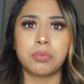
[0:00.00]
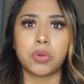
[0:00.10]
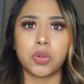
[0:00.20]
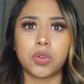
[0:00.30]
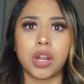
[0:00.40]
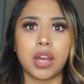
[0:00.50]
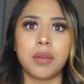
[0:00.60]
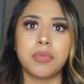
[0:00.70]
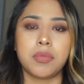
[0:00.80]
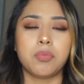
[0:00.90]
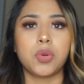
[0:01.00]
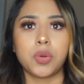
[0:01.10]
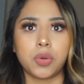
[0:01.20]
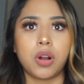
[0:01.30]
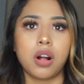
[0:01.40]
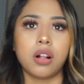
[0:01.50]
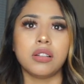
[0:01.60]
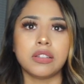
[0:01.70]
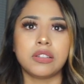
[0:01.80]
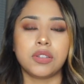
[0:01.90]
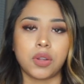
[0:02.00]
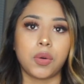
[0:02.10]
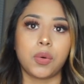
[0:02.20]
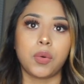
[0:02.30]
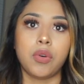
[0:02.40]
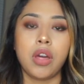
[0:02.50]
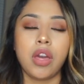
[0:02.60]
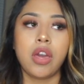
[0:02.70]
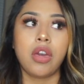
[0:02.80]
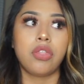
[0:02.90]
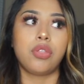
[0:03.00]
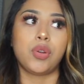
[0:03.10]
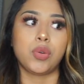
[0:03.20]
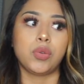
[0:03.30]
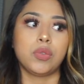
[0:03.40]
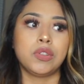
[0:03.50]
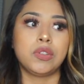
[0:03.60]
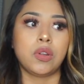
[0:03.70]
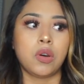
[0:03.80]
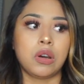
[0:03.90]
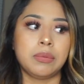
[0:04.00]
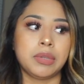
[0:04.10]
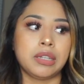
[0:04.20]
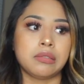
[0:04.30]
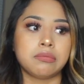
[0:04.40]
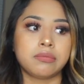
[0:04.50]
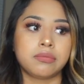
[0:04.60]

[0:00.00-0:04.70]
program and protocols to go through. So, I mean,